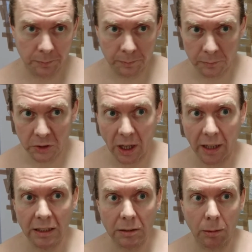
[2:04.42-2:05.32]

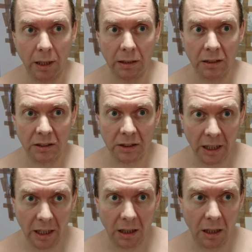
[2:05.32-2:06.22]
Chinese blade,
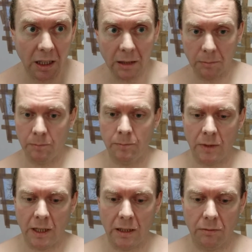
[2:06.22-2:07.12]
Tian Li.
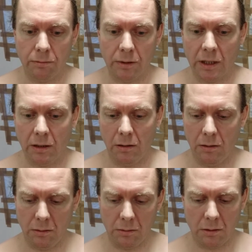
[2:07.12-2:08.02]
And if we
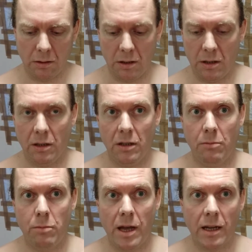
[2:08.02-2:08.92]
look on the
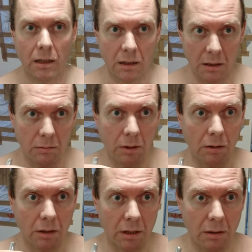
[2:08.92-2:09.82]
back and we
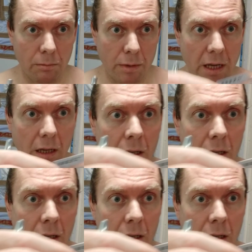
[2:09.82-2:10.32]
look at the big